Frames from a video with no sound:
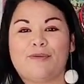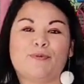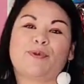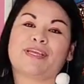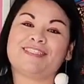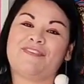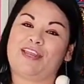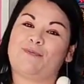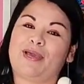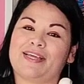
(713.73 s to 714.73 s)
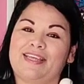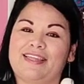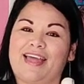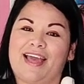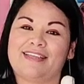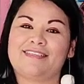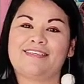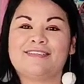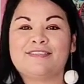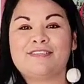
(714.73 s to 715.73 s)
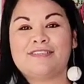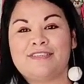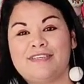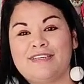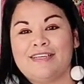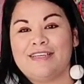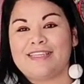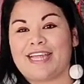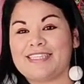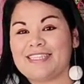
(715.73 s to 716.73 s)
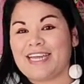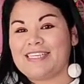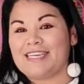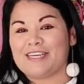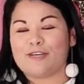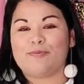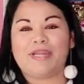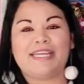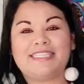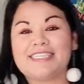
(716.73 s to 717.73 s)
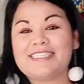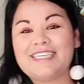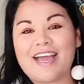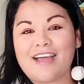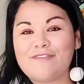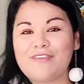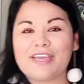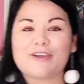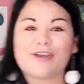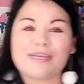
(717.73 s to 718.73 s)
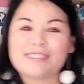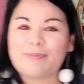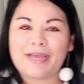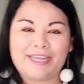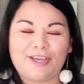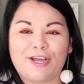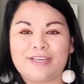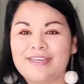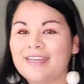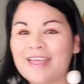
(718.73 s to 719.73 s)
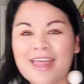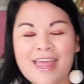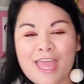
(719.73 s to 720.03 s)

So it would work as a fanny pack like that. That's an idea. But it does not fit crossbody on